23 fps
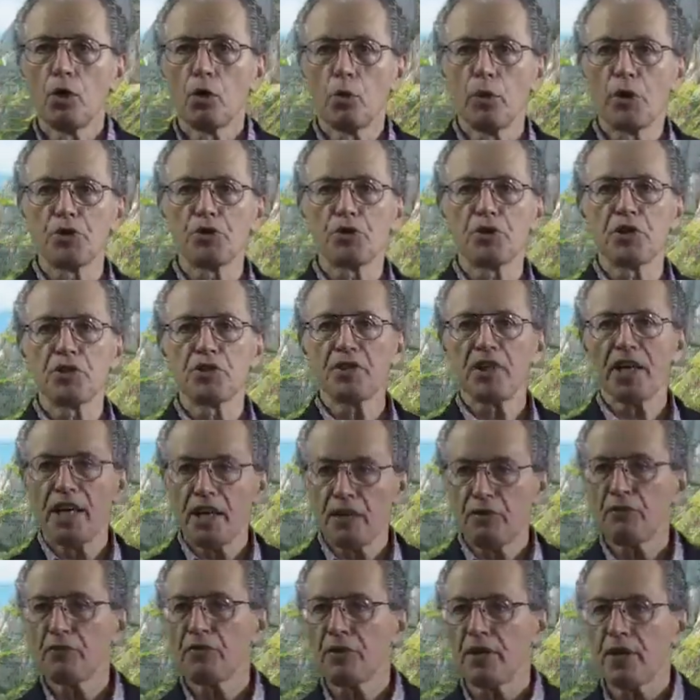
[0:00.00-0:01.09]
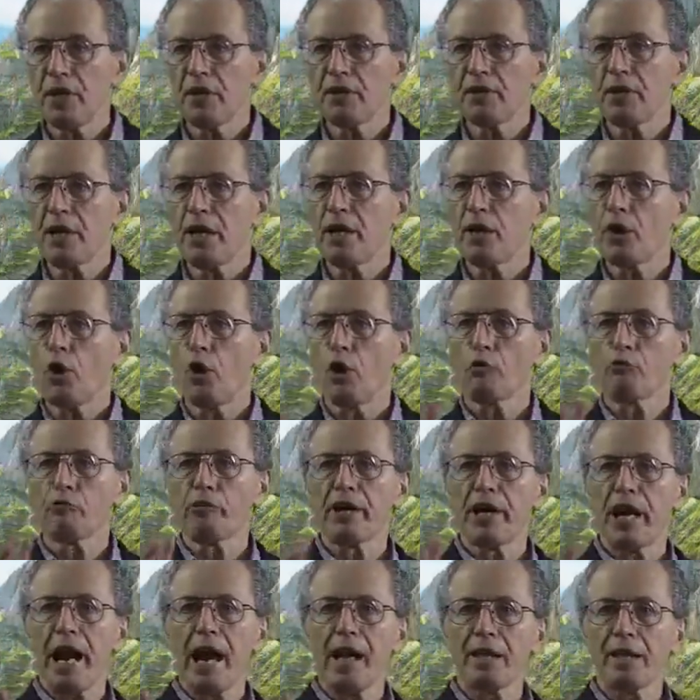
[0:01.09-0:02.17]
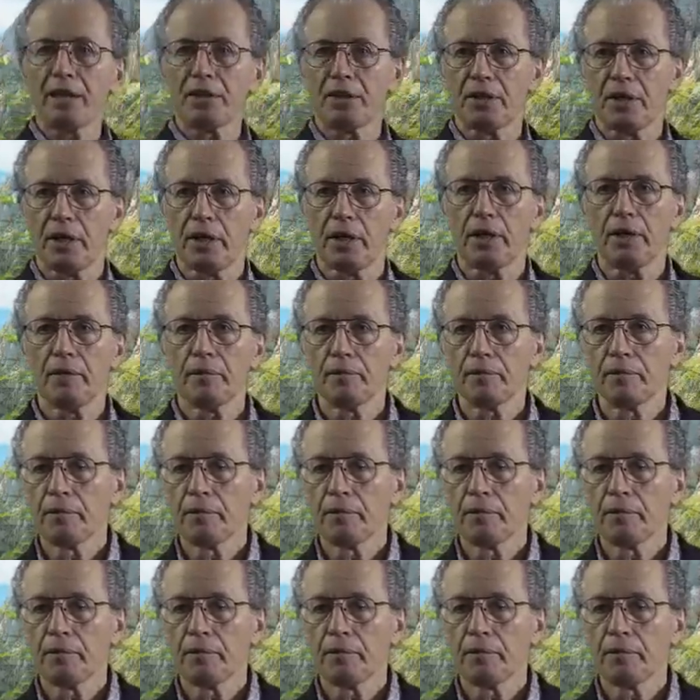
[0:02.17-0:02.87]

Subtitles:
which is infinite and all reality,